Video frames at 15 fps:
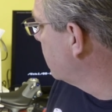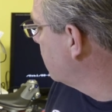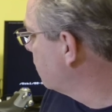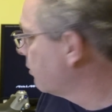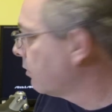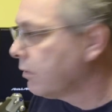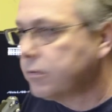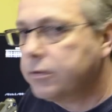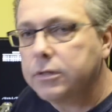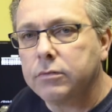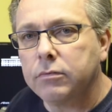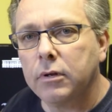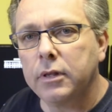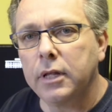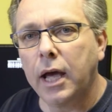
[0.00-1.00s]
I'll
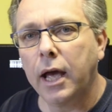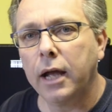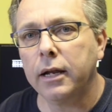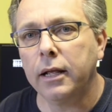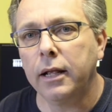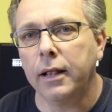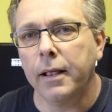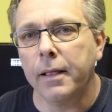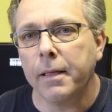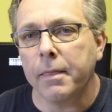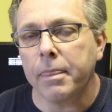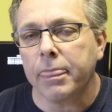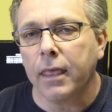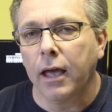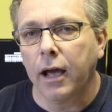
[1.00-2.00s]
just run that.
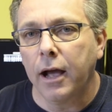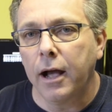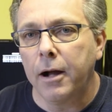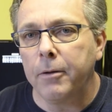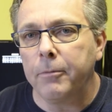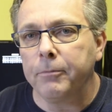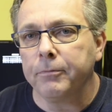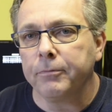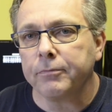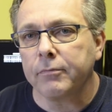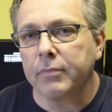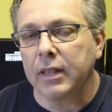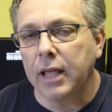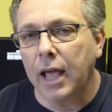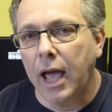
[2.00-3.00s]
The
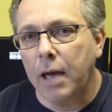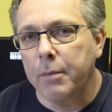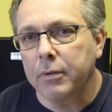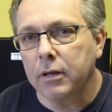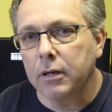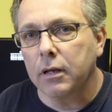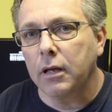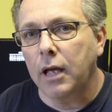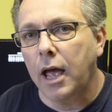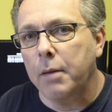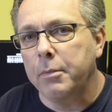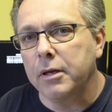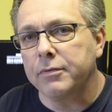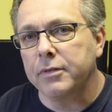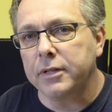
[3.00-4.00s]

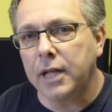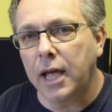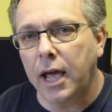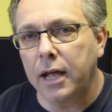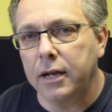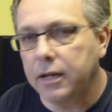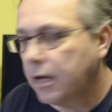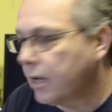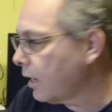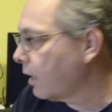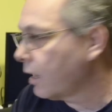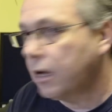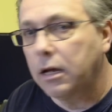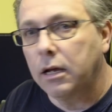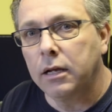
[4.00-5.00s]
Abbey of the Dead
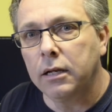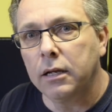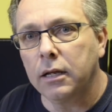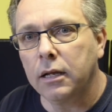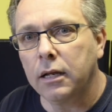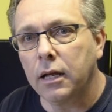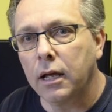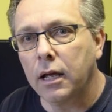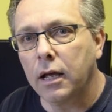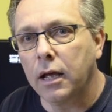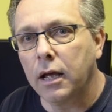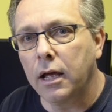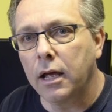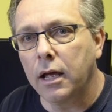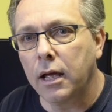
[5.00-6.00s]

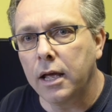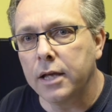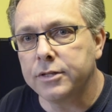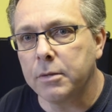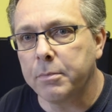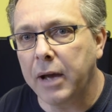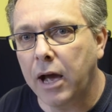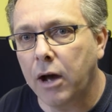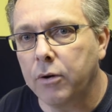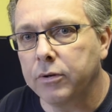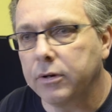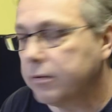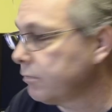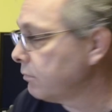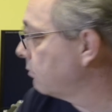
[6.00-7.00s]
is about...